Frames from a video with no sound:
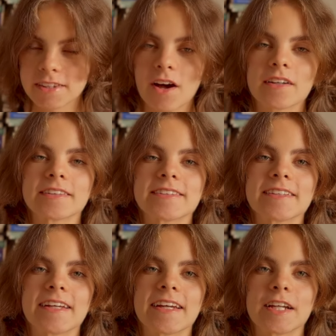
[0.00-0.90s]

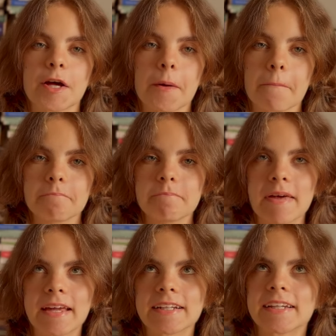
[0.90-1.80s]
Not in a
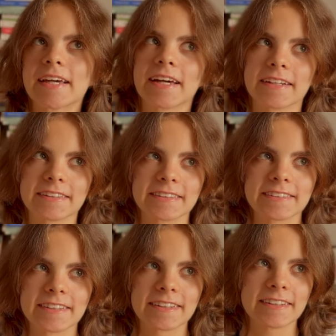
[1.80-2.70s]
main
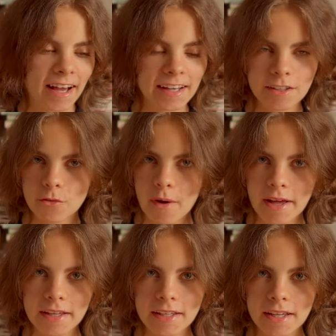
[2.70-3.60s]
character kind of
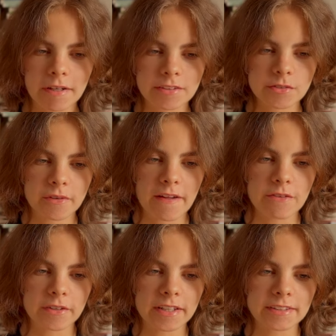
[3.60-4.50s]
way, but
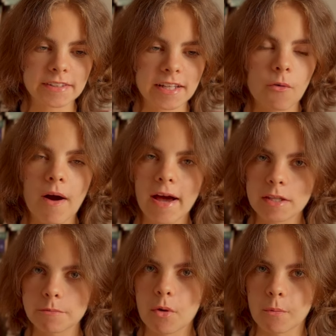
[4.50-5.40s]
rather in quiet
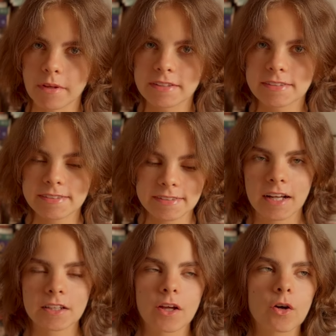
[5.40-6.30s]
moments.
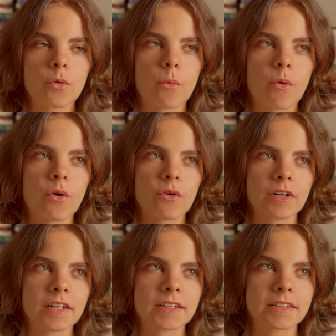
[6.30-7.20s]
A long
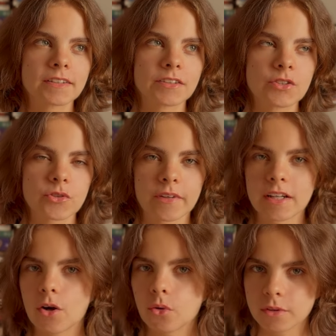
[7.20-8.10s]
walk
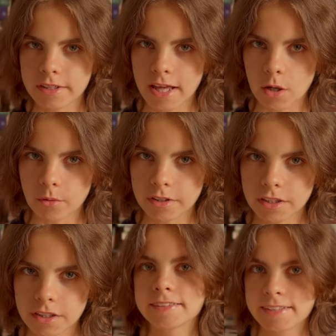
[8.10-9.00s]
during golden
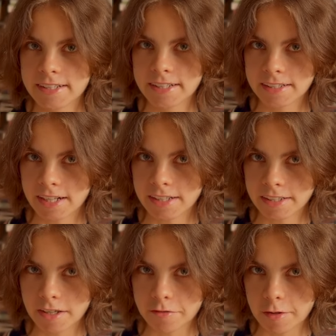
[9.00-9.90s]
hour, sitting in
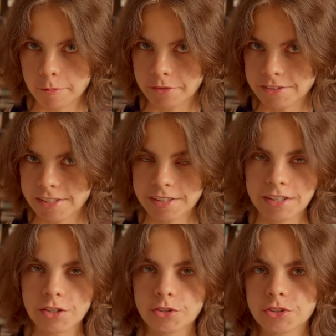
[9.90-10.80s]
a cafe
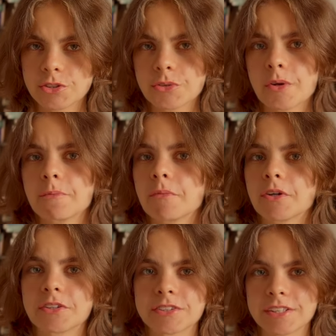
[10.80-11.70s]
pretending you're too
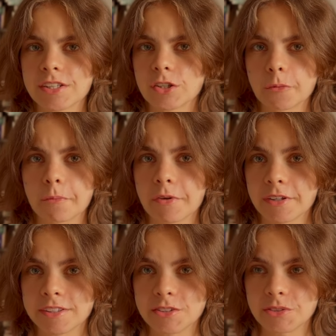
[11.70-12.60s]
immersed in your
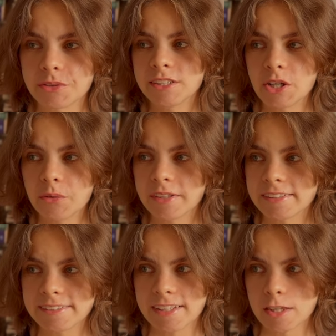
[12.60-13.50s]
book to
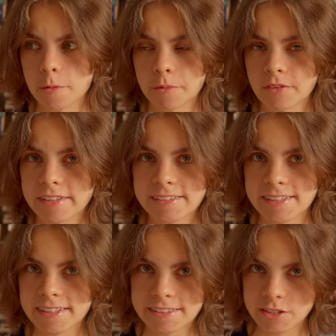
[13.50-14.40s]
notice that the
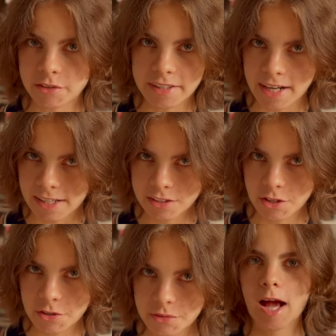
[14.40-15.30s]
barista is looking at
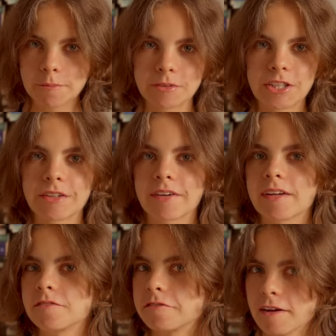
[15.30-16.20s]
you. I'm
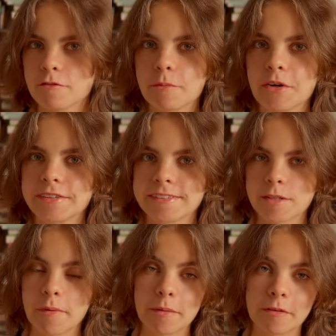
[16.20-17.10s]
sharing 5 books
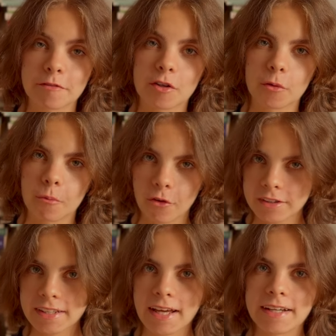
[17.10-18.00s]
that make me feel more
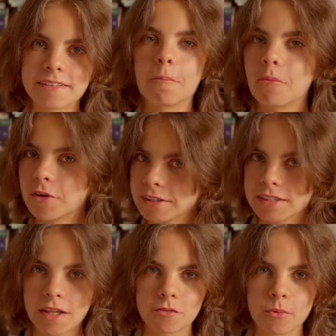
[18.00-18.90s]
alive, more
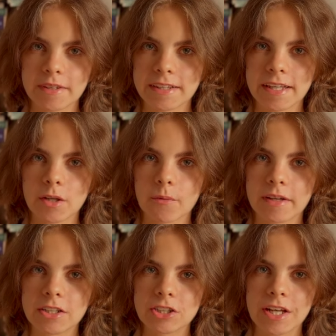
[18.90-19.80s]
in love with the
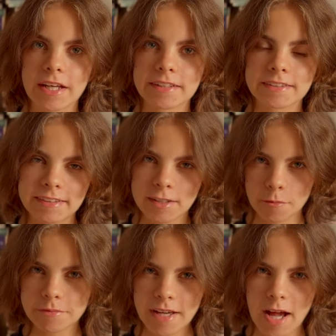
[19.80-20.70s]
language, and
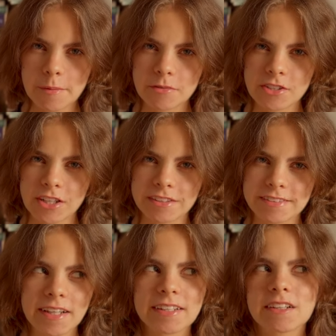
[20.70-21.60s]
sometimes
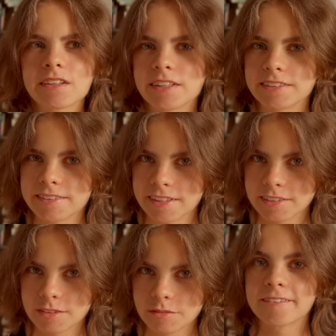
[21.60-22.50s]
just a little
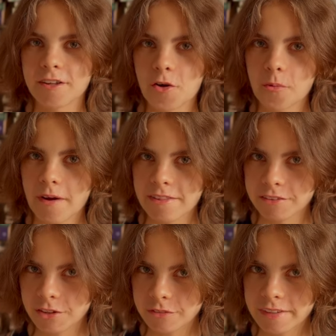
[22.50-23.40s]
undone. So whether
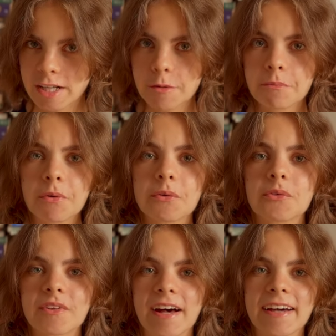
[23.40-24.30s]
you're reading
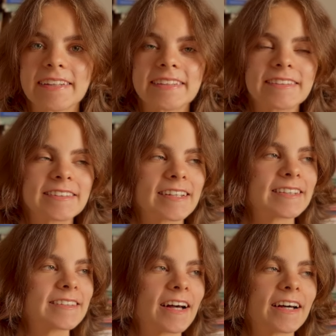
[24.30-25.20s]
poolside,
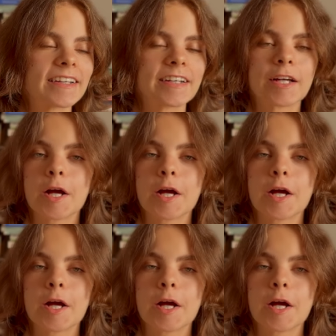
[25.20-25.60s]
seaside,